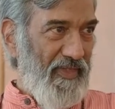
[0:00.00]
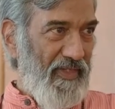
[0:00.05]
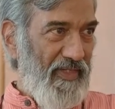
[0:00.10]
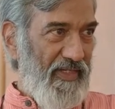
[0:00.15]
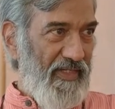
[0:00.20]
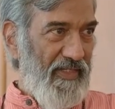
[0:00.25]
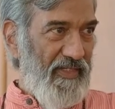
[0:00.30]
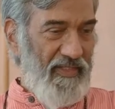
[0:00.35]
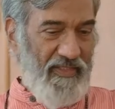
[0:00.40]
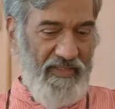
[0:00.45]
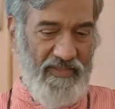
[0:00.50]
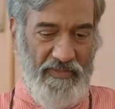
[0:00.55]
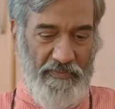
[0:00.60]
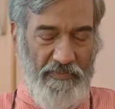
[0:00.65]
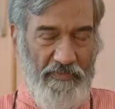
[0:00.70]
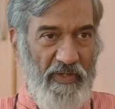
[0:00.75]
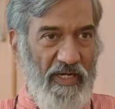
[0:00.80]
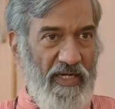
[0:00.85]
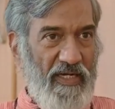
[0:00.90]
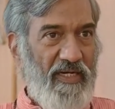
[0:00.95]
Right? There's a
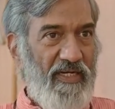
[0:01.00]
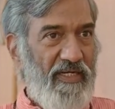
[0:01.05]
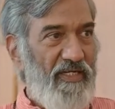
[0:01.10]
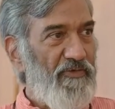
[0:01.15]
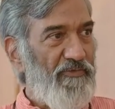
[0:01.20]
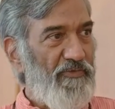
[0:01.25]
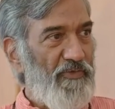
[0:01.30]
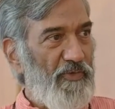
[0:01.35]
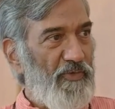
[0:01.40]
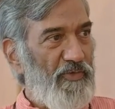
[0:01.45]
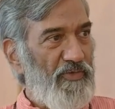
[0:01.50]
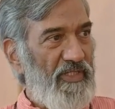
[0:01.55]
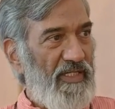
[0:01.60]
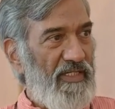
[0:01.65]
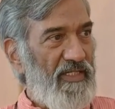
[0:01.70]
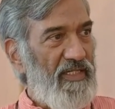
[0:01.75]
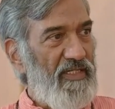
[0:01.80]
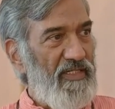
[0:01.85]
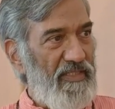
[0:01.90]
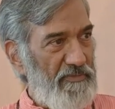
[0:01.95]
part of you
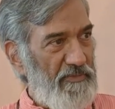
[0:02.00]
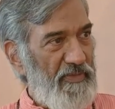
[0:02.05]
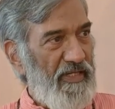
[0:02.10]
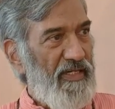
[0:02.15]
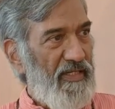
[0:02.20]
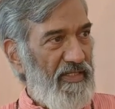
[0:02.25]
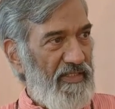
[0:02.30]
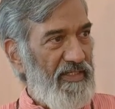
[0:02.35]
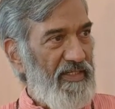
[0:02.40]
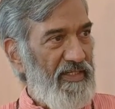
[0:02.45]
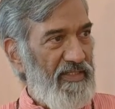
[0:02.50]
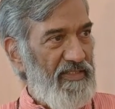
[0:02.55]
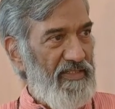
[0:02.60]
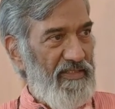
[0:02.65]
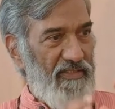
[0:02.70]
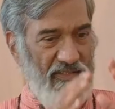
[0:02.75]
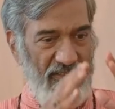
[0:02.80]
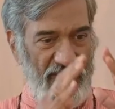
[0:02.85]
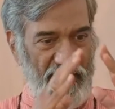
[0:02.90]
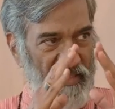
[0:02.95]
that will rebel
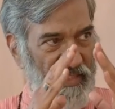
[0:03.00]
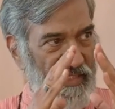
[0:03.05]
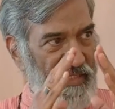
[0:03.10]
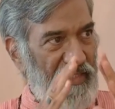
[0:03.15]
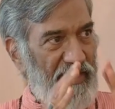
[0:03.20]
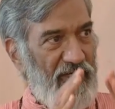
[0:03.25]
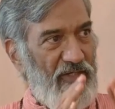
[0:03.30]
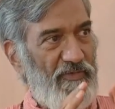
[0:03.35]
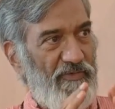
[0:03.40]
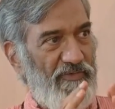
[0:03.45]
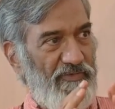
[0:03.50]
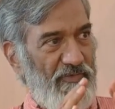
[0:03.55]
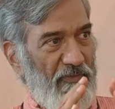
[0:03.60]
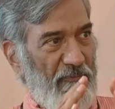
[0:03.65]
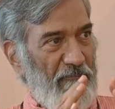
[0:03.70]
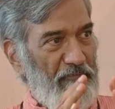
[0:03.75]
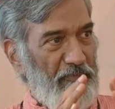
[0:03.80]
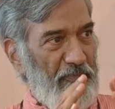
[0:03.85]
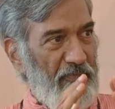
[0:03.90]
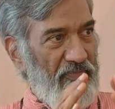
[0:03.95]
against this kind of,
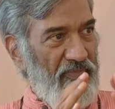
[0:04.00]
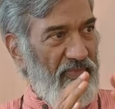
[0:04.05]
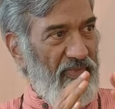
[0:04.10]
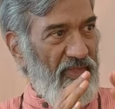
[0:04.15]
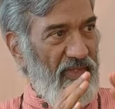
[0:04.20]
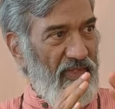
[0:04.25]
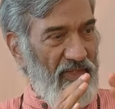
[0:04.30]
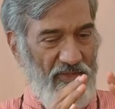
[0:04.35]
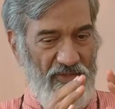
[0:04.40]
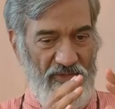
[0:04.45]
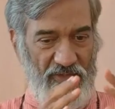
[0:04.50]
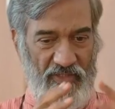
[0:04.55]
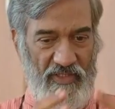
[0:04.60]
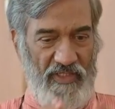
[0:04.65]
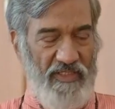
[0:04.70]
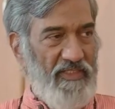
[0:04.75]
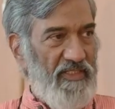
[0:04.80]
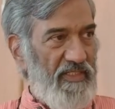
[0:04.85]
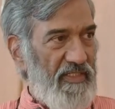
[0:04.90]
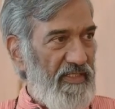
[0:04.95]
you know,
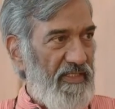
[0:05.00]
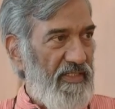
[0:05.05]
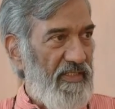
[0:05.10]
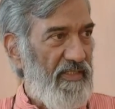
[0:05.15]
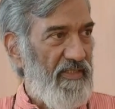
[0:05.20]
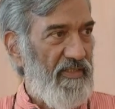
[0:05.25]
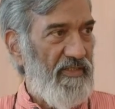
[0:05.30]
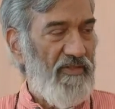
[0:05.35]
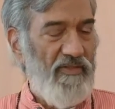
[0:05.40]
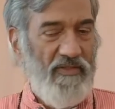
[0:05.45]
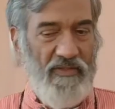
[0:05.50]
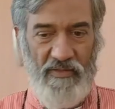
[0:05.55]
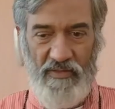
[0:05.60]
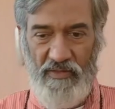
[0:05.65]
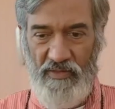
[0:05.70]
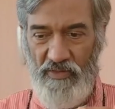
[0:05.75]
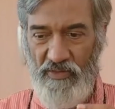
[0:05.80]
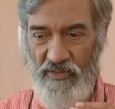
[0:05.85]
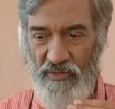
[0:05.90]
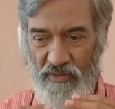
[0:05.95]
rigid,
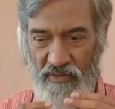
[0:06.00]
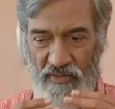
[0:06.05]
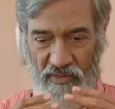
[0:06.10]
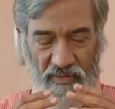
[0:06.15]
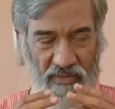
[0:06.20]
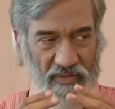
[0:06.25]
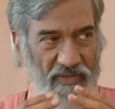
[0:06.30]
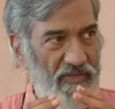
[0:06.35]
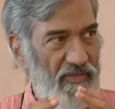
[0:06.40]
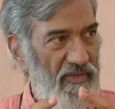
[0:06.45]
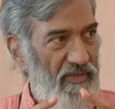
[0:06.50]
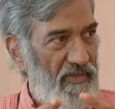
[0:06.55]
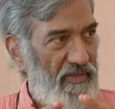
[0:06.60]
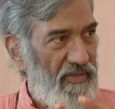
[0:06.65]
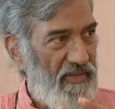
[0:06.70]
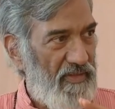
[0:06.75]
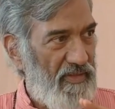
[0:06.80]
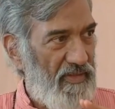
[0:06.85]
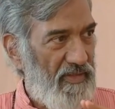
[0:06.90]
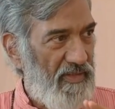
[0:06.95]
you know,
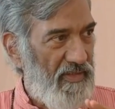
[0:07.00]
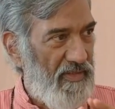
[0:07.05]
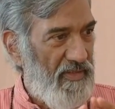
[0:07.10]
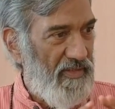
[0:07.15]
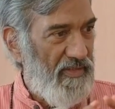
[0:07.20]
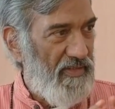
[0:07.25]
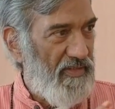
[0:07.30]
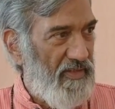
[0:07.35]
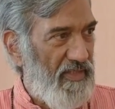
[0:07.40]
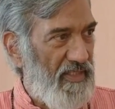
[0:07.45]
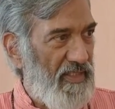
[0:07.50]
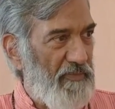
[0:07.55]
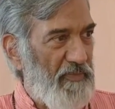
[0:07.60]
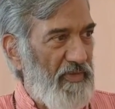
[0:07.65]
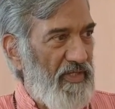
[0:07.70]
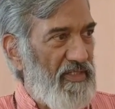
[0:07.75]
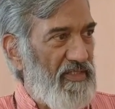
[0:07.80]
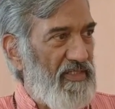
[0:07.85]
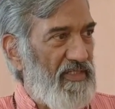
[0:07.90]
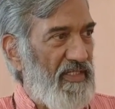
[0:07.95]

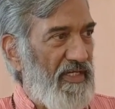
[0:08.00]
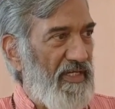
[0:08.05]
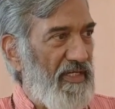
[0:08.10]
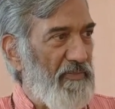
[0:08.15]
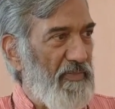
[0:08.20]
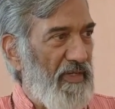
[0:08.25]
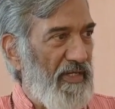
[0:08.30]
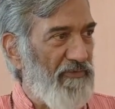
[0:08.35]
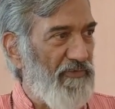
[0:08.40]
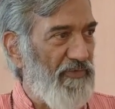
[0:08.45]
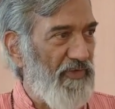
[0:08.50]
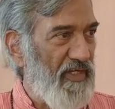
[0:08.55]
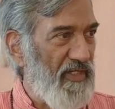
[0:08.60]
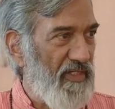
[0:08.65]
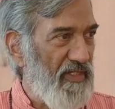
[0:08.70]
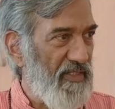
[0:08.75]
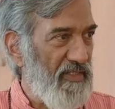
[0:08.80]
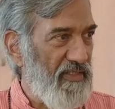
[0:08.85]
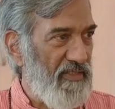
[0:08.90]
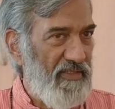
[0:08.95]
keeping aside my
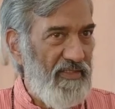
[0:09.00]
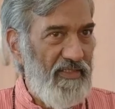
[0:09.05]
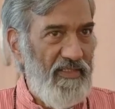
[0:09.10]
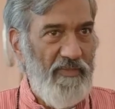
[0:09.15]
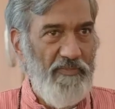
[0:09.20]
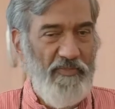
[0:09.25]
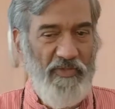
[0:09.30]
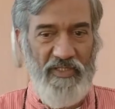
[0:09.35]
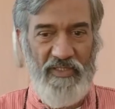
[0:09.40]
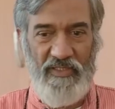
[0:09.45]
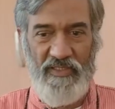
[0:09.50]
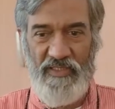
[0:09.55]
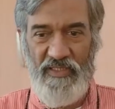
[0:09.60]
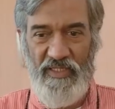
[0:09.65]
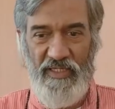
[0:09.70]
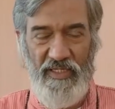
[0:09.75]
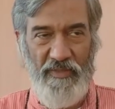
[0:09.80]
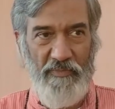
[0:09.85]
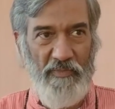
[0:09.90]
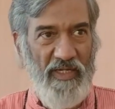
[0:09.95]
feelings, keeping
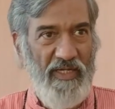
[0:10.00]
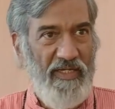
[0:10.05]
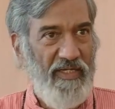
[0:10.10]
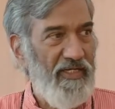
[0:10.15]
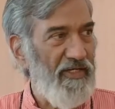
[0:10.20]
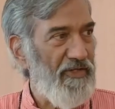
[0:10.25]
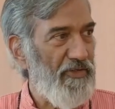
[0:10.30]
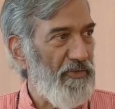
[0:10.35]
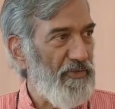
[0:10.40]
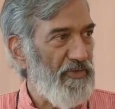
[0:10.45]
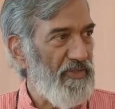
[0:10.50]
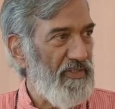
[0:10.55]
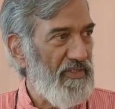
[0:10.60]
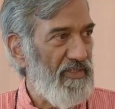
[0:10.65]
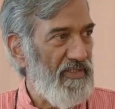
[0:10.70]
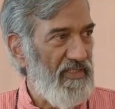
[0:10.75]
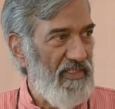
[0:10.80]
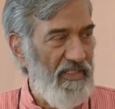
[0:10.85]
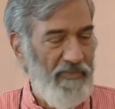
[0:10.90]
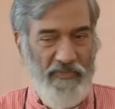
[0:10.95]
aside my
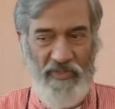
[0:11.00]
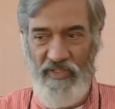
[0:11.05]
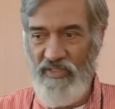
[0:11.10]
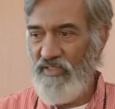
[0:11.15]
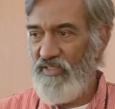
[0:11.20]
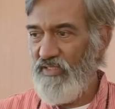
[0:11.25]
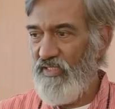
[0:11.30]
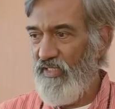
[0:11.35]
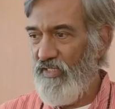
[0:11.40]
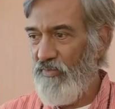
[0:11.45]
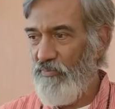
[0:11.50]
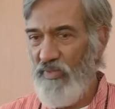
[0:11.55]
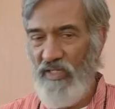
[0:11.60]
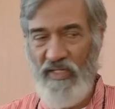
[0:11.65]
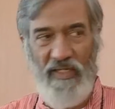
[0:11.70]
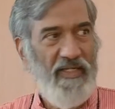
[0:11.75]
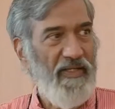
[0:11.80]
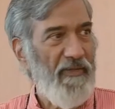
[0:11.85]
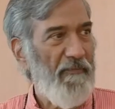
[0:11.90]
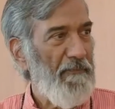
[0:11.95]
intuitions, keeping aside
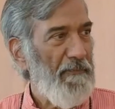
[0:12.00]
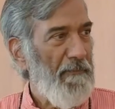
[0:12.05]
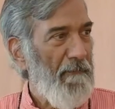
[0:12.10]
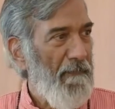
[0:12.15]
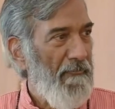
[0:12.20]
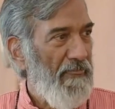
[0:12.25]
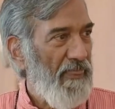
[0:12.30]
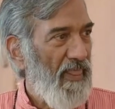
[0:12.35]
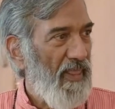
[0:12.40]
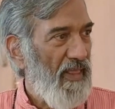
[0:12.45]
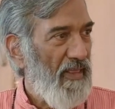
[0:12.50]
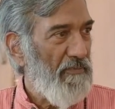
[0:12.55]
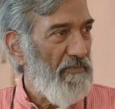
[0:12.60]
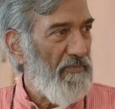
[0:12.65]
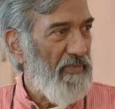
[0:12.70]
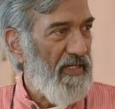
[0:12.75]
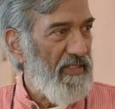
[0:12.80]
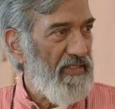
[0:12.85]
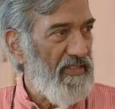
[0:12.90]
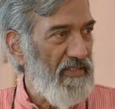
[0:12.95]
my
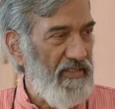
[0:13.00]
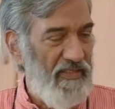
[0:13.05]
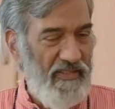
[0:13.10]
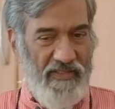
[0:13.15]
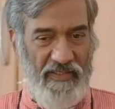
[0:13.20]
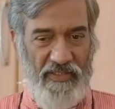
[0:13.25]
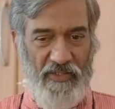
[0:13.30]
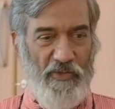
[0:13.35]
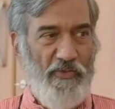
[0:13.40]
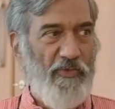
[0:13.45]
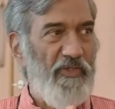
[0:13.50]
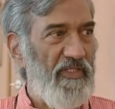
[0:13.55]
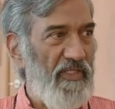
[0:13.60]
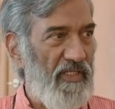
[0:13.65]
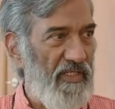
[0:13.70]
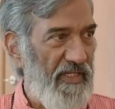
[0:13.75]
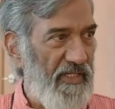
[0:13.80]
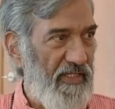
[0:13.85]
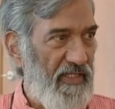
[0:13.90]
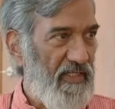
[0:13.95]
passion and doing
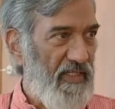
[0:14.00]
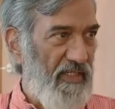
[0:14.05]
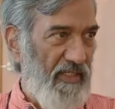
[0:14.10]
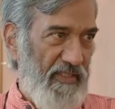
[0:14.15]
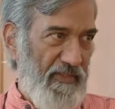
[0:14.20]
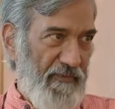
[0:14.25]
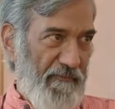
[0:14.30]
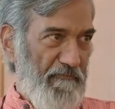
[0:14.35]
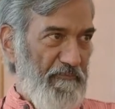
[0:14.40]
the right thing.